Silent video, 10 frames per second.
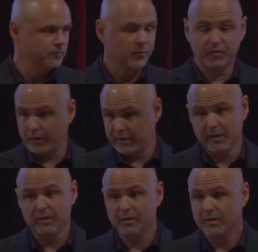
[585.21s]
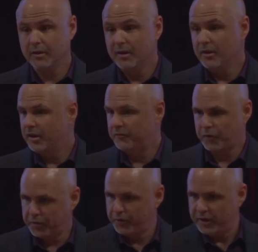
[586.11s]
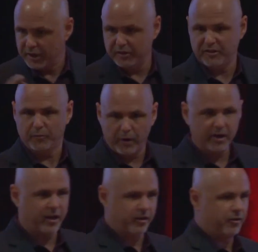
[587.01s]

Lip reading: So I did, and for 30 days, they radiated